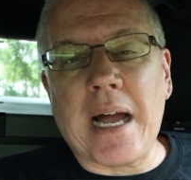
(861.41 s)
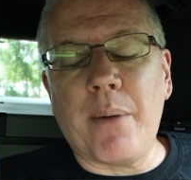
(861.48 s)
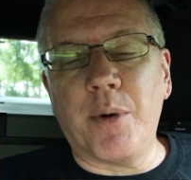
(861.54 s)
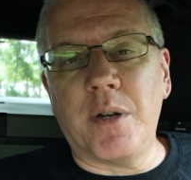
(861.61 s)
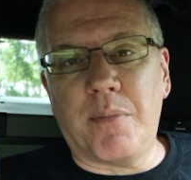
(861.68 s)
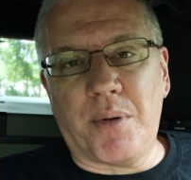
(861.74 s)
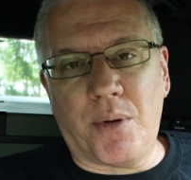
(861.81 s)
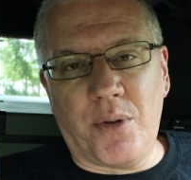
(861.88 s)
I
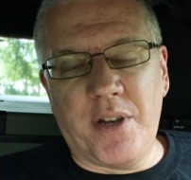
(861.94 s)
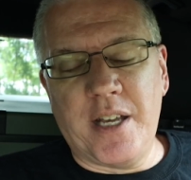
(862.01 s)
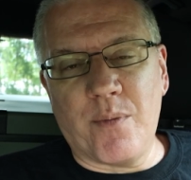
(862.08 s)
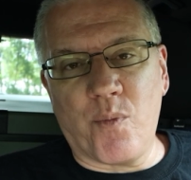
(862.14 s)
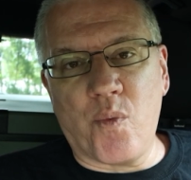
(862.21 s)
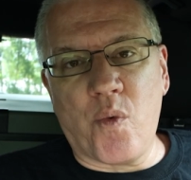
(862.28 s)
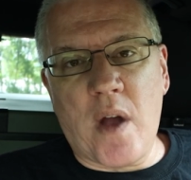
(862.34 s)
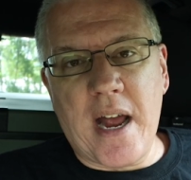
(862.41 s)
would have pulled
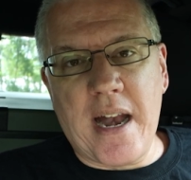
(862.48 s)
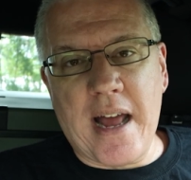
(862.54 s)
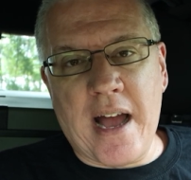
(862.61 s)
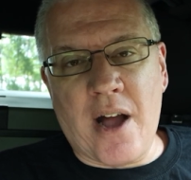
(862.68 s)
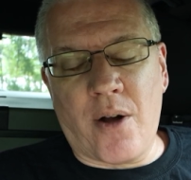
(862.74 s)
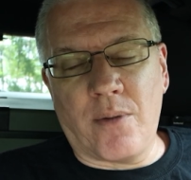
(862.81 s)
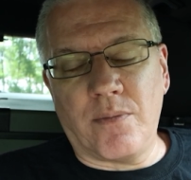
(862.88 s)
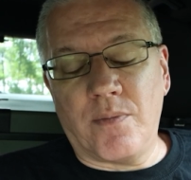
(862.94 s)
him right
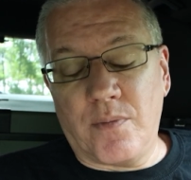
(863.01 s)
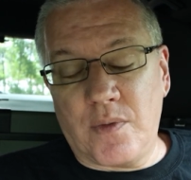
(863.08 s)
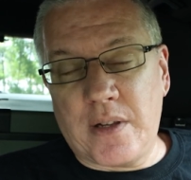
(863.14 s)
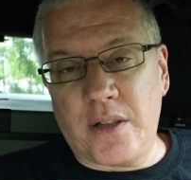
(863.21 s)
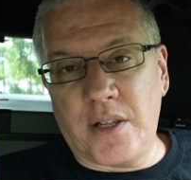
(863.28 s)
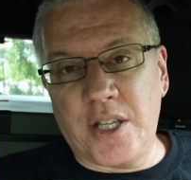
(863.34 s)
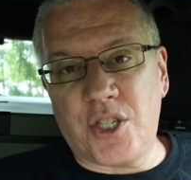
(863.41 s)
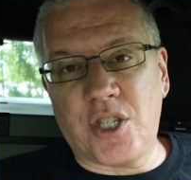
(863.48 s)
out.
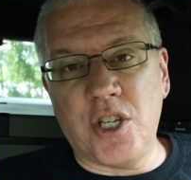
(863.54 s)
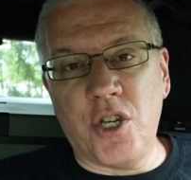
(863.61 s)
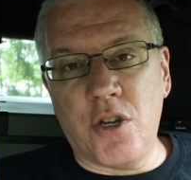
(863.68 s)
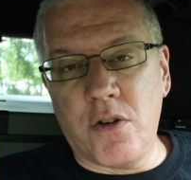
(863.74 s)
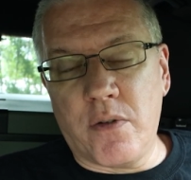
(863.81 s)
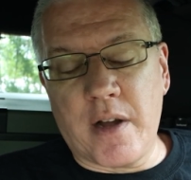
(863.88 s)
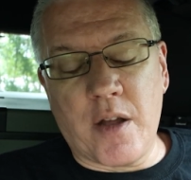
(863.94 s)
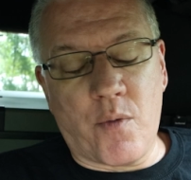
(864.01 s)
Let's see
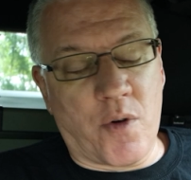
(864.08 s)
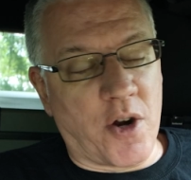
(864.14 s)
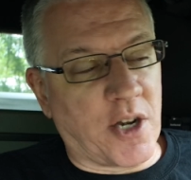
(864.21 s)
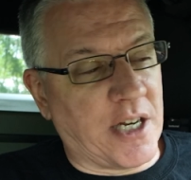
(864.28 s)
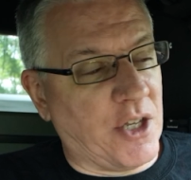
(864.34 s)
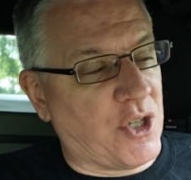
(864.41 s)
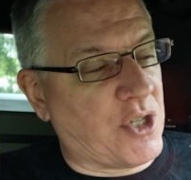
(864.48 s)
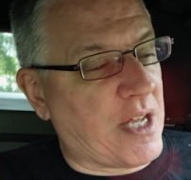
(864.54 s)
who I
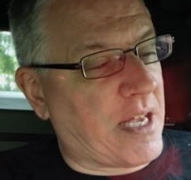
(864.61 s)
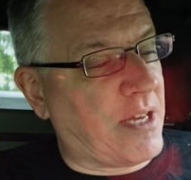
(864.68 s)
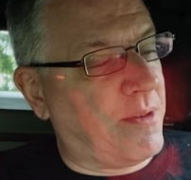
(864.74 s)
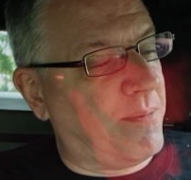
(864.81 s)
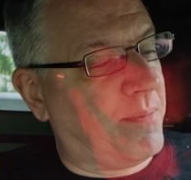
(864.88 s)
worked instead.